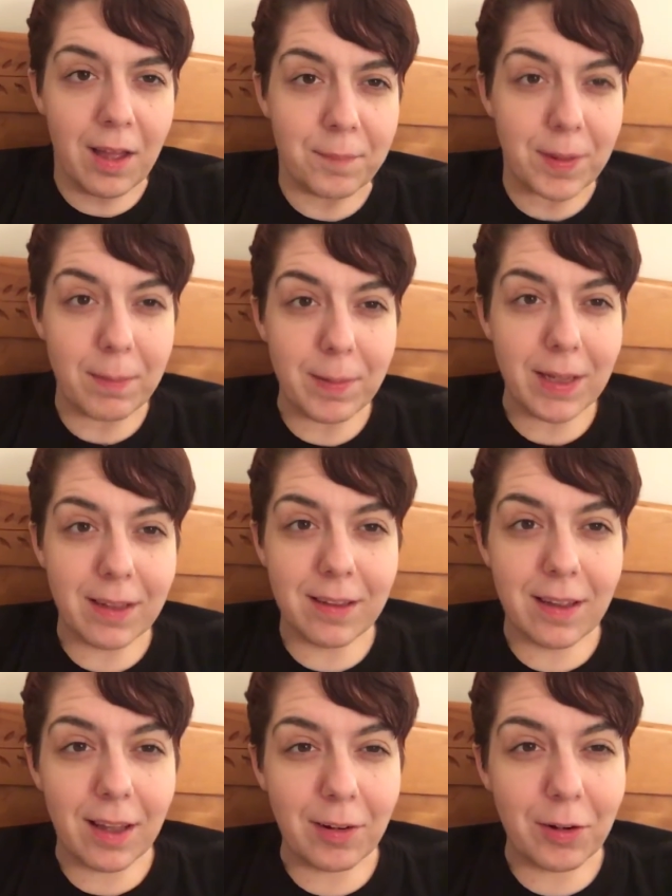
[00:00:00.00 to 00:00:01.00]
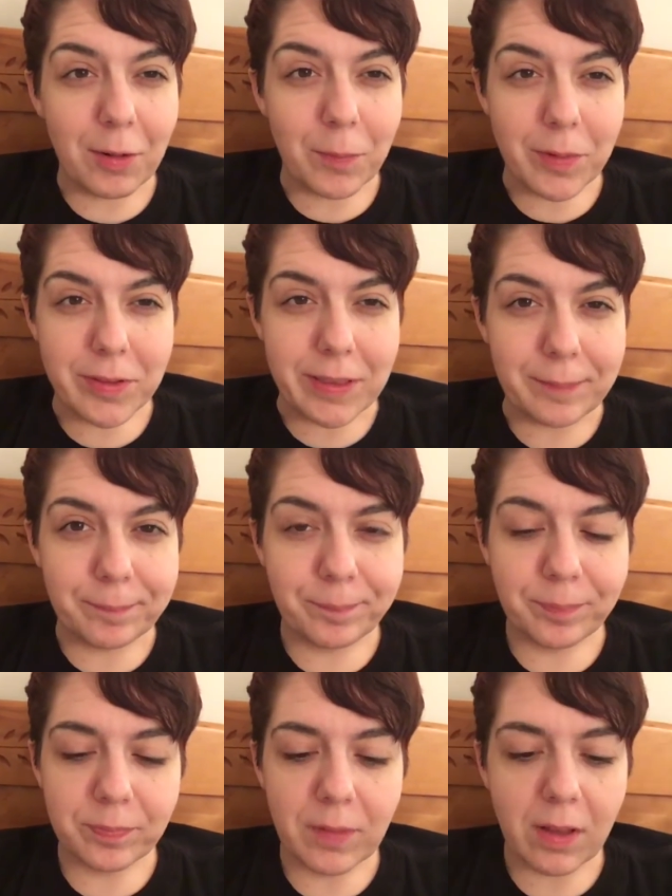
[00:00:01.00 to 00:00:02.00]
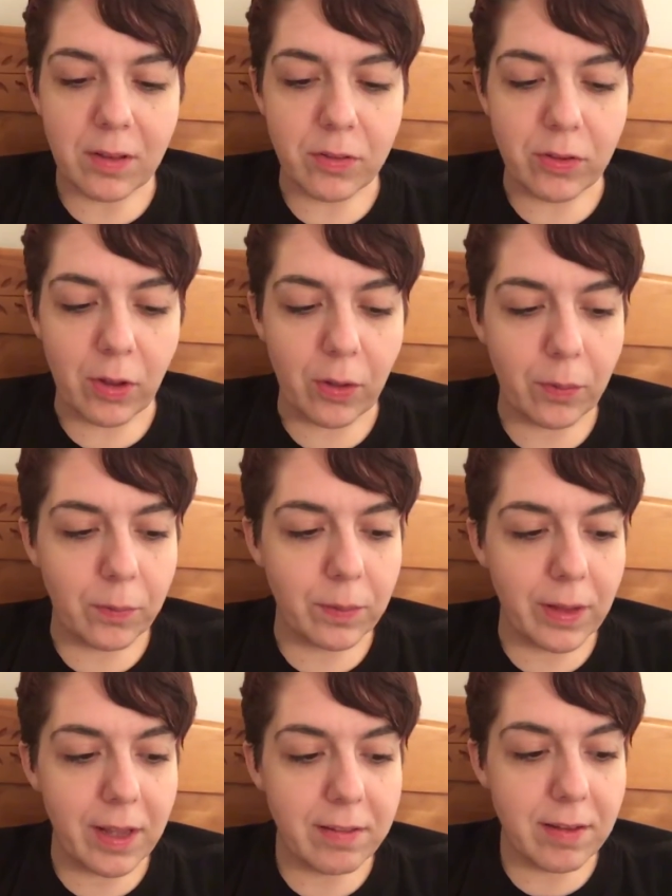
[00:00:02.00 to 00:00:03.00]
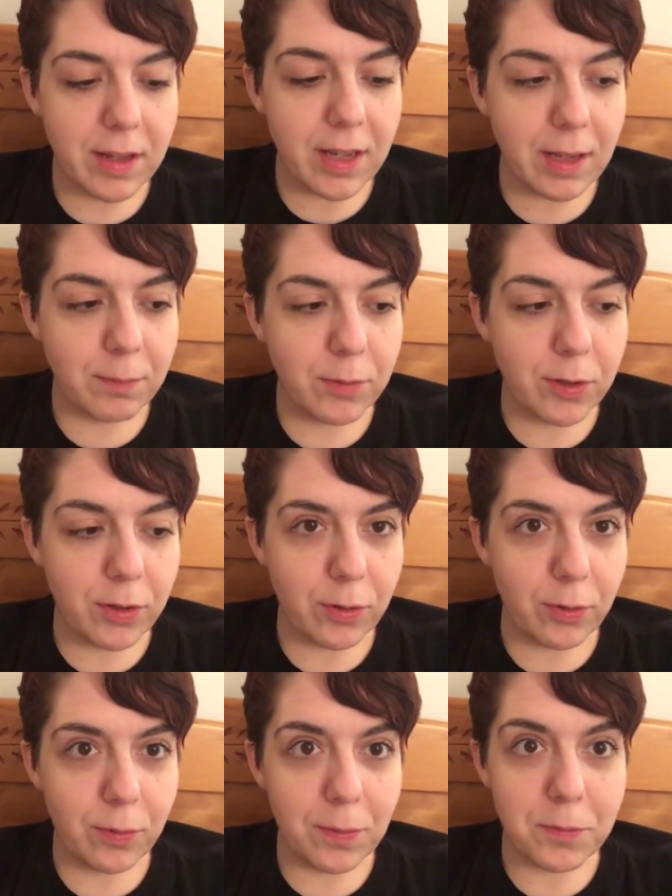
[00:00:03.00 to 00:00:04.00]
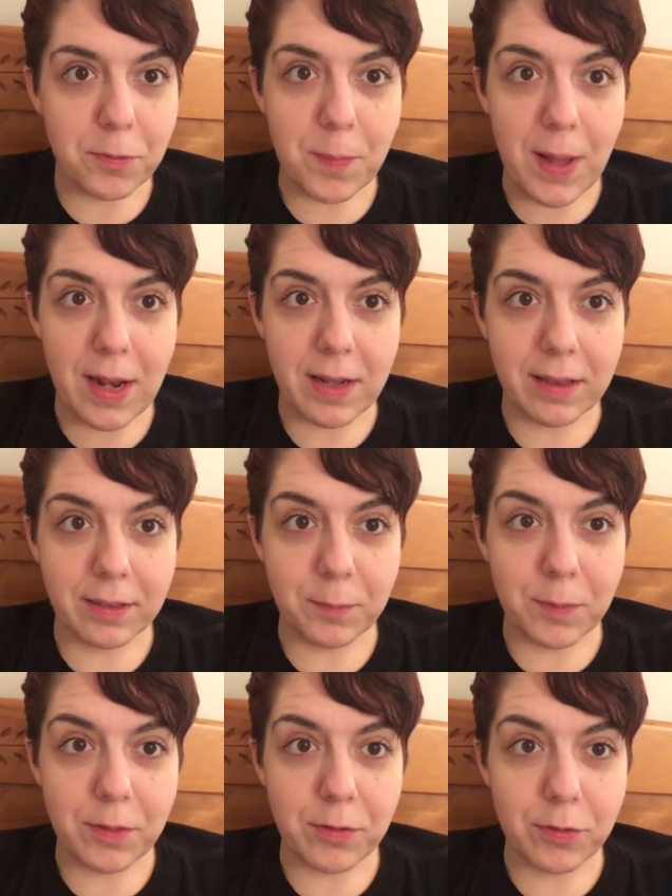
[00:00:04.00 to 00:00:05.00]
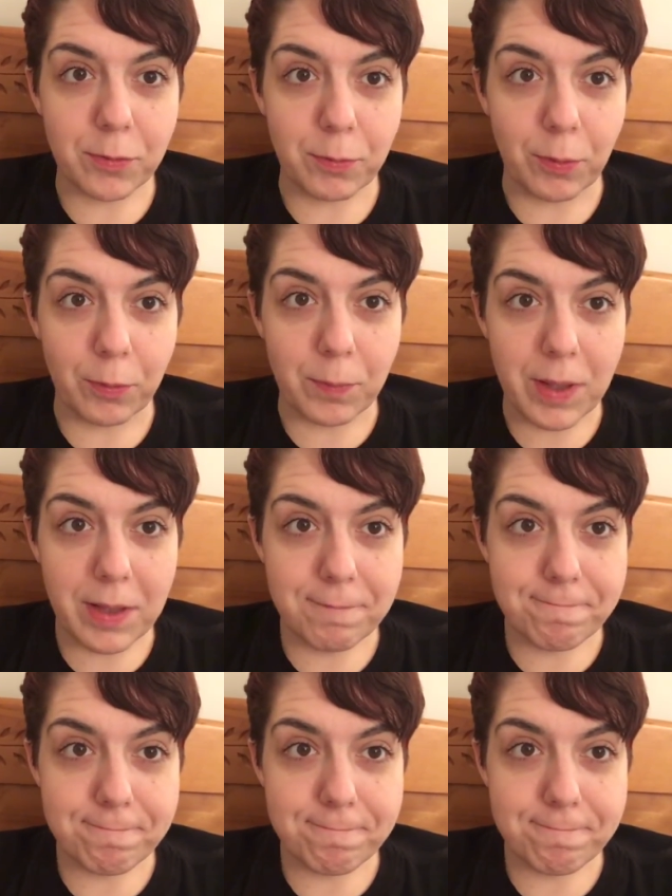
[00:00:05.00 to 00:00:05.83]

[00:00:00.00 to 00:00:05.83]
Maybe, I don't know, we'll see. So last I came to you, I was battling with the seroma.